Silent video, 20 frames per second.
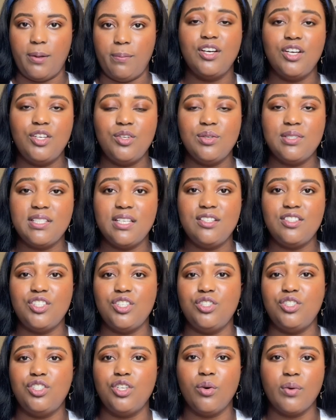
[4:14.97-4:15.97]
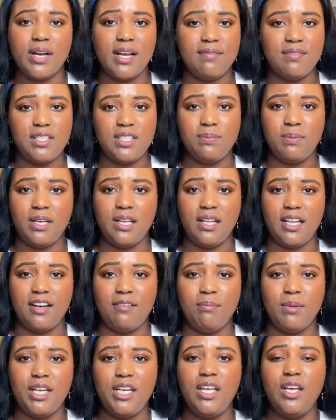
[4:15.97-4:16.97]
Good news is you don't have to spend a lot of
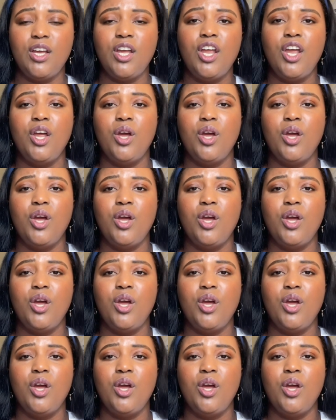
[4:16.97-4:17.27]
money.